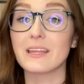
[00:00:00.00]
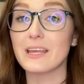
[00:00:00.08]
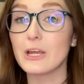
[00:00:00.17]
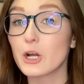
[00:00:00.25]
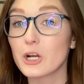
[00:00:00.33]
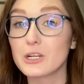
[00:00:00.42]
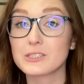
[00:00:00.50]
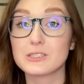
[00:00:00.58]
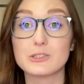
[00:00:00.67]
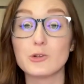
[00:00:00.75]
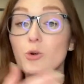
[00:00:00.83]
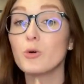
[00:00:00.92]

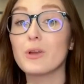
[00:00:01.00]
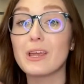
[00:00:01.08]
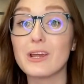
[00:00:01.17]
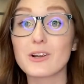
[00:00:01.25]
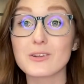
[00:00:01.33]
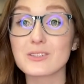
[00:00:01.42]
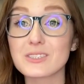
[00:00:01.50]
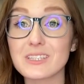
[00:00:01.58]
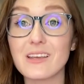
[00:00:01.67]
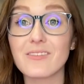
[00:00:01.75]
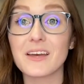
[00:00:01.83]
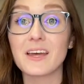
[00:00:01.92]
doodle ears
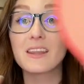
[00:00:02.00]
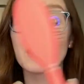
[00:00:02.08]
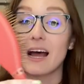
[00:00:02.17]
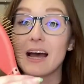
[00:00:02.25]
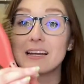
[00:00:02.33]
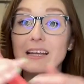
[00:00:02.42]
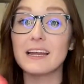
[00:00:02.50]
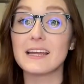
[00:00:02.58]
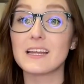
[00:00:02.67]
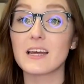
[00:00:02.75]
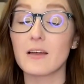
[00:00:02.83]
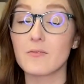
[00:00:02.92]
even that I
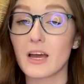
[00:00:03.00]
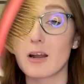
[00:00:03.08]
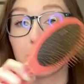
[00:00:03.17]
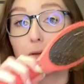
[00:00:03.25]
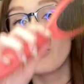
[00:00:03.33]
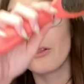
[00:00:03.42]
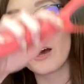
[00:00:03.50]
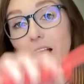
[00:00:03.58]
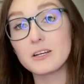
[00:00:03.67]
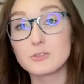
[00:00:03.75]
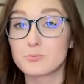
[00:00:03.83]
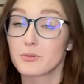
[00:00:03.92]
need, I'm gonna
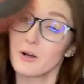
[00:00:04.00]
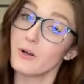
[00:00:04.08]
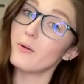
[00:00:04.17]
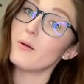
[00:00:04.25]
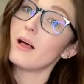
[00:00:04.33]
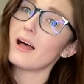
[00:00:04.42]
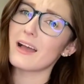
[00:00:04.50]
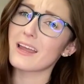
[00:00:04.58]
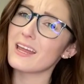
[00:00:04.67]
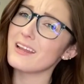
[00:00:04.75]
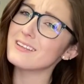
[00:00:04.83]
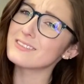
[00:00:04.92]
I
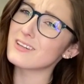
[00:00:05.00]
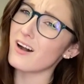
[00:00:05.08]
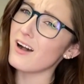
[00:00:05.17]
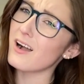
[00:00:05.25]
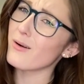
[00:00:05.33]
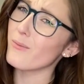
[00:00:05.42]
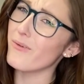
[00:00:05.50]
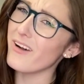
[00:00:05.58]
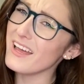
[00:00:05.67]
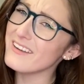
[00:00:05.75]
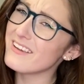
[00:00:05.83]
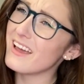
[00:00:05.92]
can't talk,
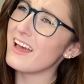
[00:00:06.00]
what?